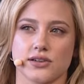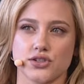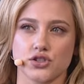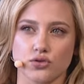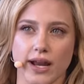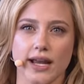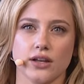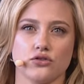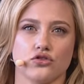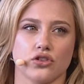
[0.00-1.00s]

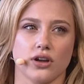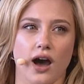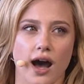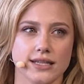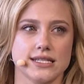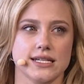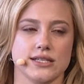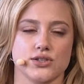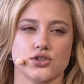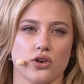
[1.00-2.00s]
strange,
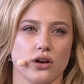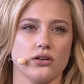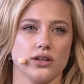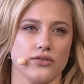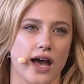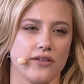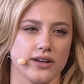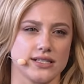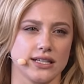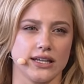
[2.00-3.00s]
constant struggle of
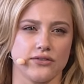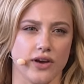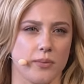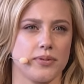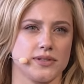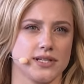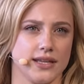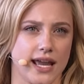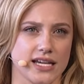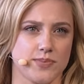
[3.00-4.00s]
having to live up to
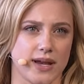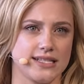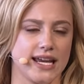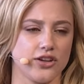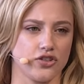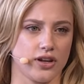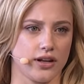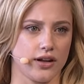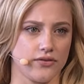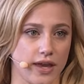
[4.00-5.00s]
the
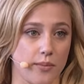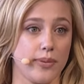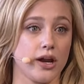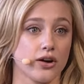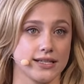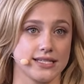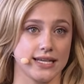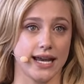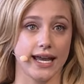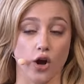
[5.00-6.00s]
expectation of the appearance
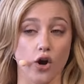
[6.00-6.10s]
that I had